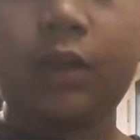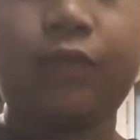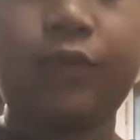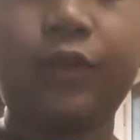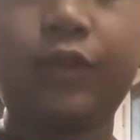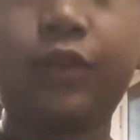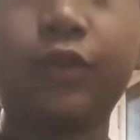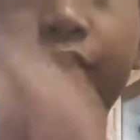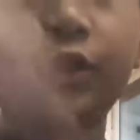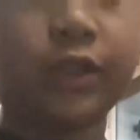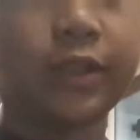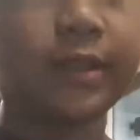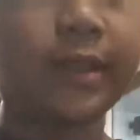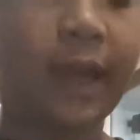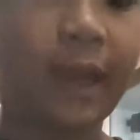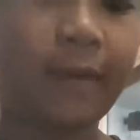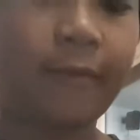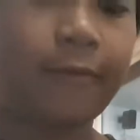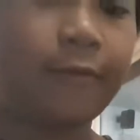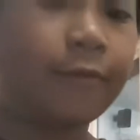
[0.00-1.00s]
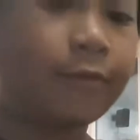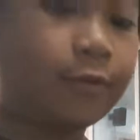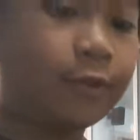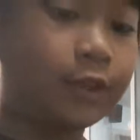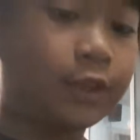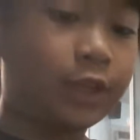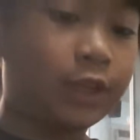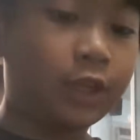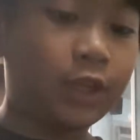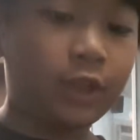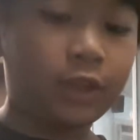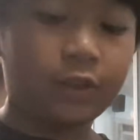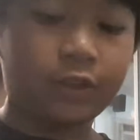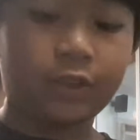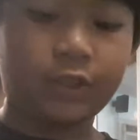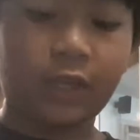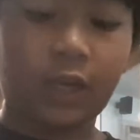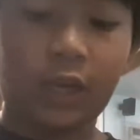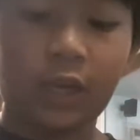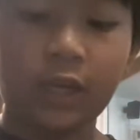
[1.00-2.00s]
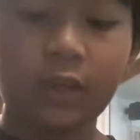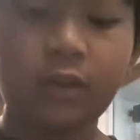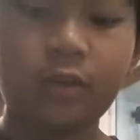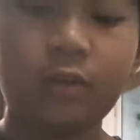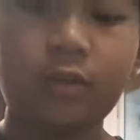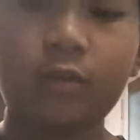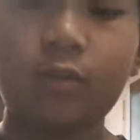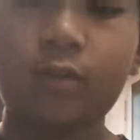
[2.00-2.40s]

We do the same for the other side.